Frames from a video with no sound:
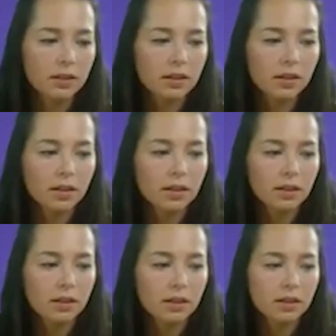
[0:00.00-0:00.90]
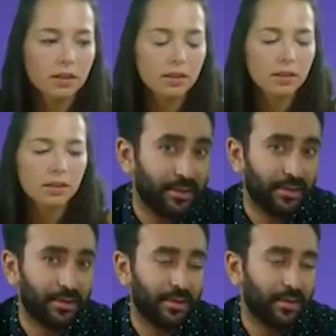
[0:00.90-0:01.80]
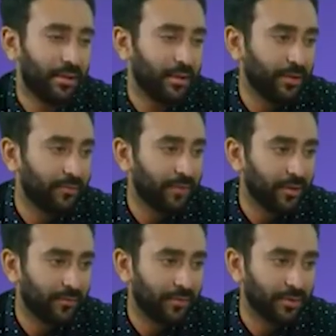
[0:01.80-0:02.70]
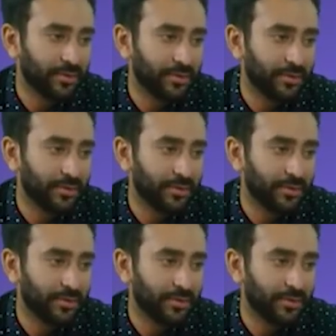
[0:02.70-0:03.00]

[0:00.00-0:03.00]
You can still edit it in PhotoFox